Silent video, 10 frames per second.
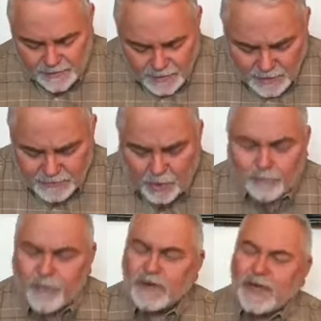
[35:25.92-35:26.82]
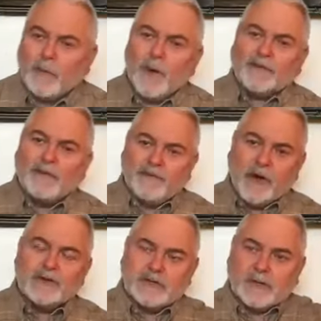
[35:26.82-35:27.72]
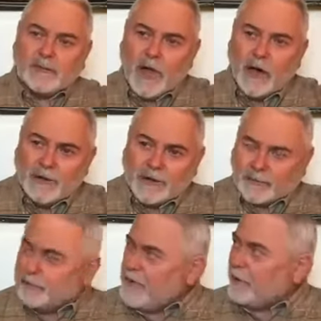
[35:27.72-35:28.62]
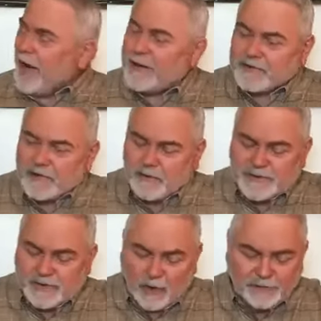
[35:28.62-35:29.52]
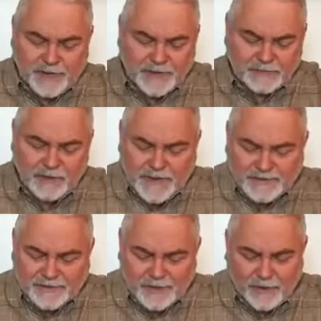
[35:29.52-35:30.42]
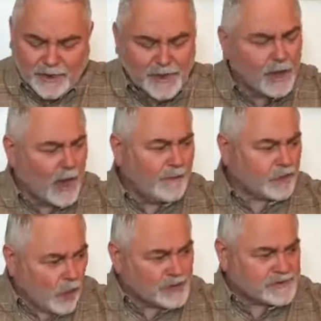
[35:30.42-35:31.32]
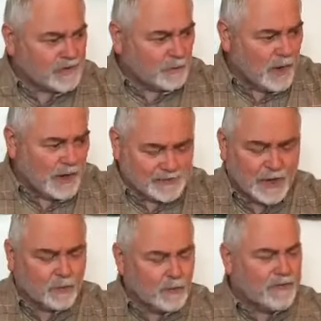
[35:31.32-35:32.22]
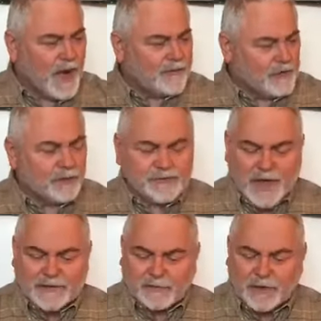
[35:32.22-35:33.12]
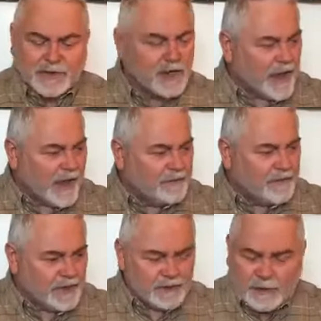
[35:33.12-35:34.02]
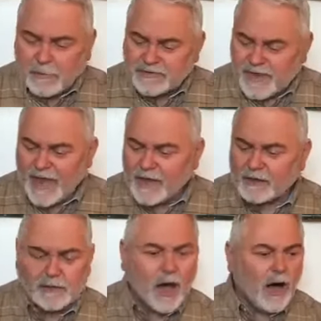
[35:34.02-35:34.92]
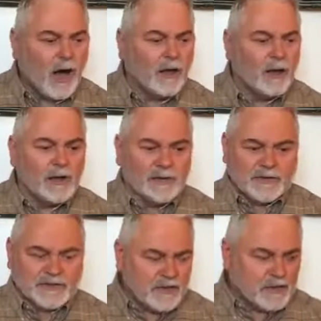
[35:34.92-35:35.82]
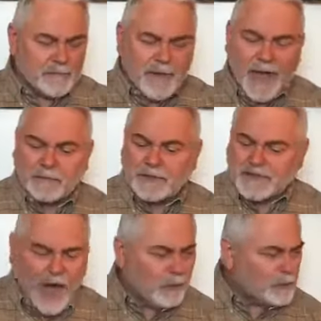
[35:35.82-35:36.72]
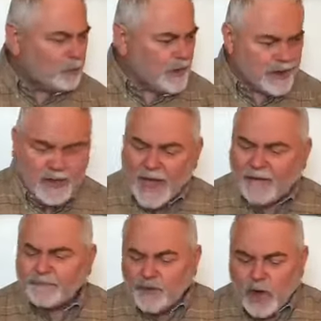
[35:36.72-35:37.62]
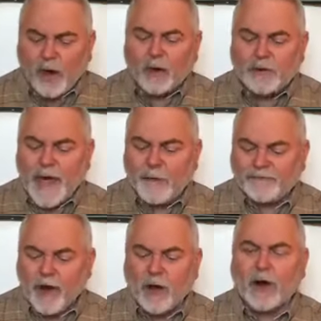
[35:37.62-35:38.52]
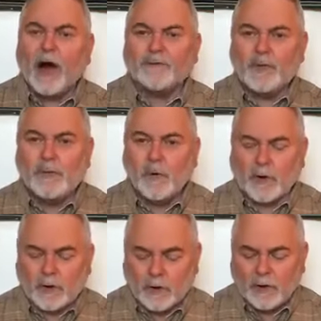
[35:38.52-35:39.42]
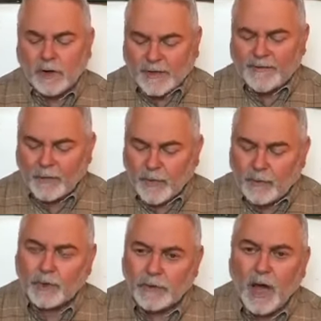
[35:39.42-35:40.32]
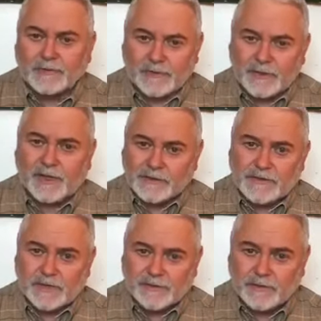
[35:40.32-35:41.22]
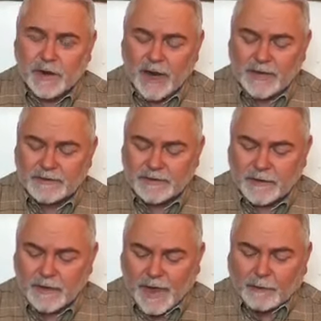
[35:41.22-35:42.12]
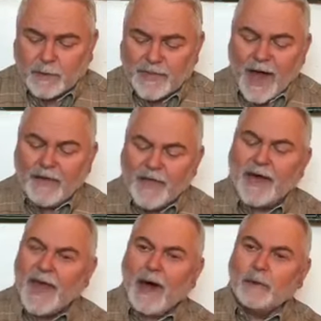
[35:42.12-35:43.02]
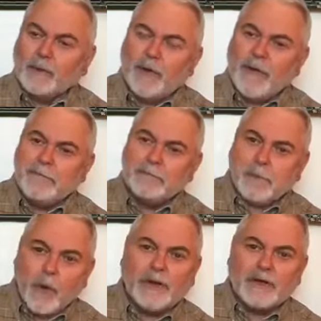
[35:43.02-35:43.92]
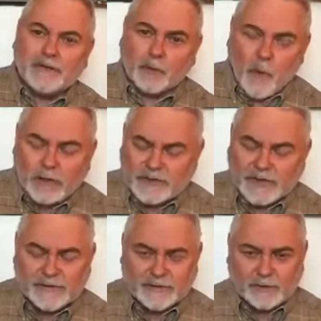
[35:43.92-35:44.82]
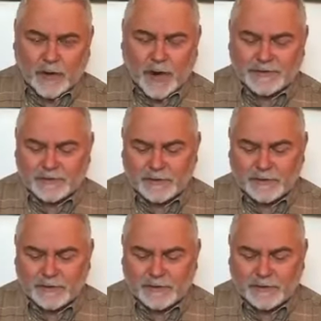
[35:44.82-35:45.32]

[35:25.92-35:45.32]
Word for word: don't forget what the function of the law is. When people ask you, is the Old Testament necessary? Of course it was. Without the Old Testament and the Mosaic law, the Ten Commandments, how would we have known how far off we were and that we were lost and needed Jesus Christ? And without that, how would we have been pointed toward Jesus Christ?